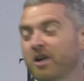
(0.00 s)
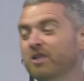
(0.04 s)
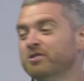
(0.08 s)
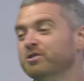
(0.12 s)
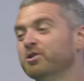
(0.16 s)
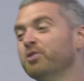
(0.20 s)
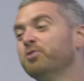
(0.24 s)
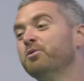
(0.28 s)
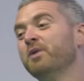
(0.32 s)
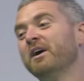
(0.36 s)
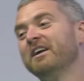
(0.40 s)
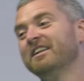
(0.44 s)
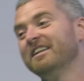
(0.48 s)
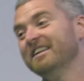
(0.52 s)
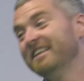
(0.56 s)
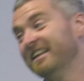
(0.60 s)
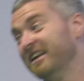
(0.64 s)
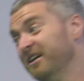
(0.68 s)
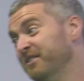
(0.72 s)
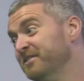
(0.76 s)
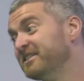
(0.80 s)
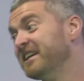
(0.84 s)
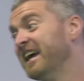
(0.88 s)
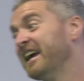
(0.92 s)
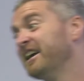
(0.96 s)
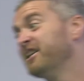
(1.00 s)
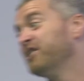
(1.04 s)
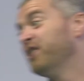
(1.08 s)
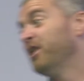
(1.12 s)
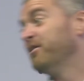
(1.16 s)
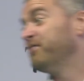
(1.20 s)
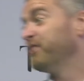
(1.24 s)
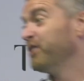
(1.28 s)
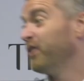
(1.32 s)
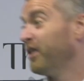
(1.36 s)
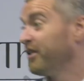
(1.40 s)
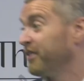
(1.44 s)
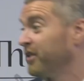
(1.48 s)
So quickly, they were taking
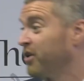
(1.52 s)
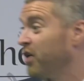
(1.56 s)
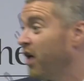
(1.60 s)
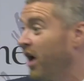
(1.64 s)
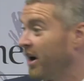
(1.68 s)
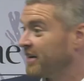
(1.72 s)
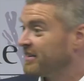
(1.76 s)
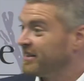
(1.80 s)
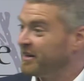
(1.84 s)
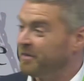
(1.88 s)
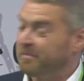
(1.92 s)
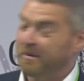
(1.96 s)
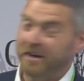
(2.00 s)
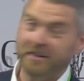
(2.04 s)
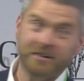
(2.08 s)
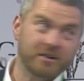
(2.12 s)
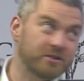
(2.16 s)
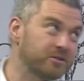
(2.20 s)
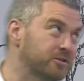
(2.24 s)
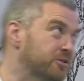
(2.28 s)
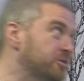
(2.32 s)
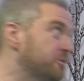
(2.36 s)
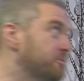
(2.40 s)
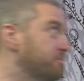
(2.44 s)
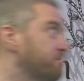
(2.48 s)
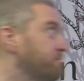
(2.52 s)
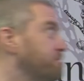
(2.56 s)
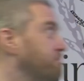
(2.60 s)
off a lot of the cocktail menus.